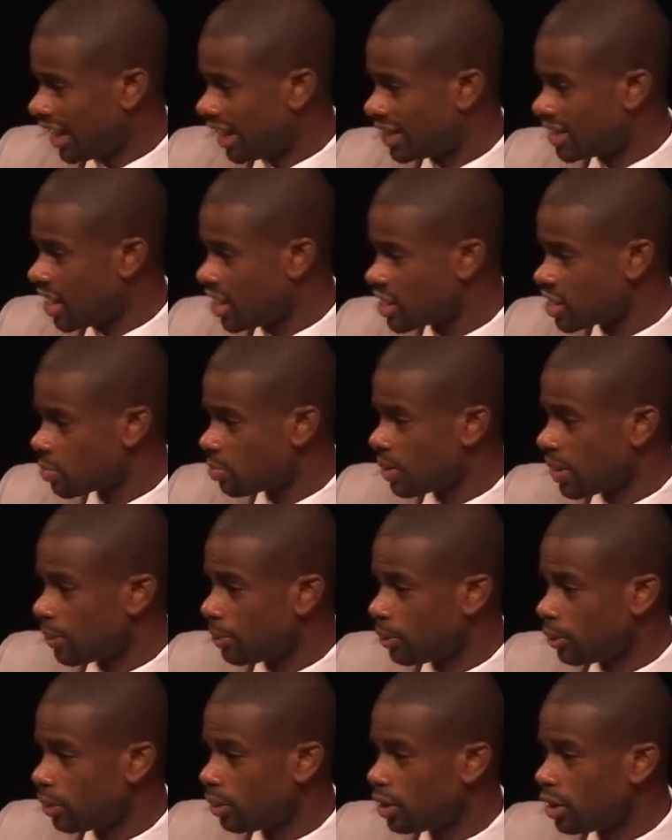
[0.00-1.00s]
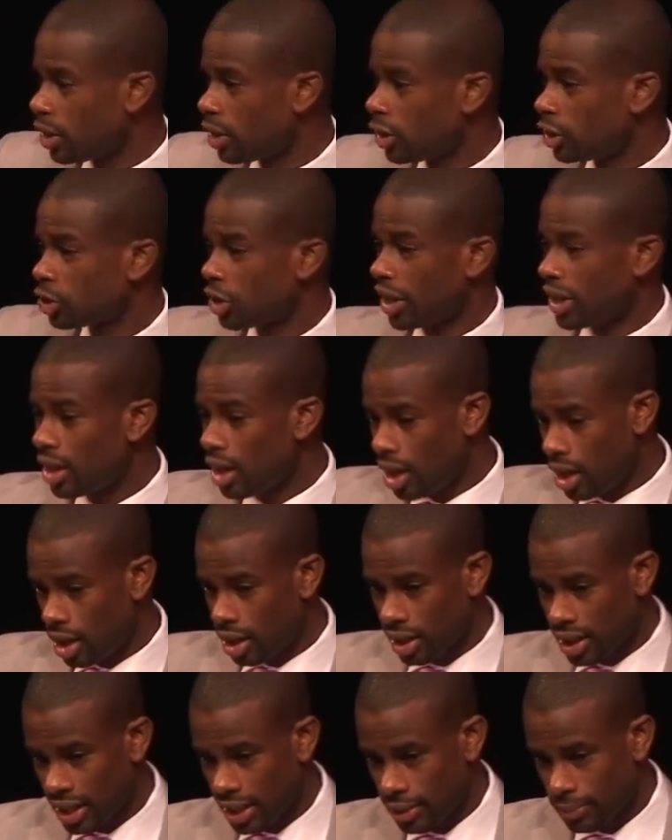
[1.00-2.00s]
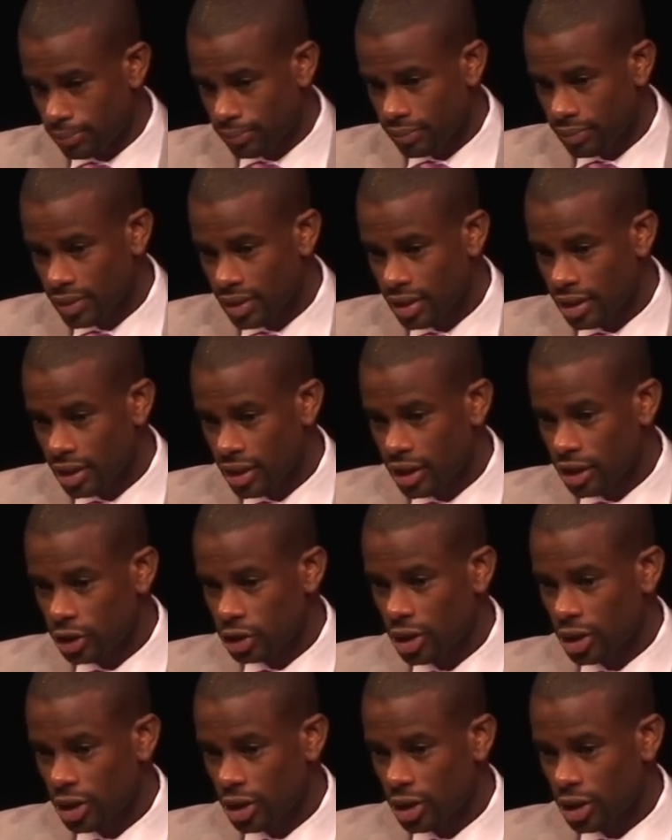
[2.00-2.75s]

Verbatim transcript: H G C was honored to host the Washington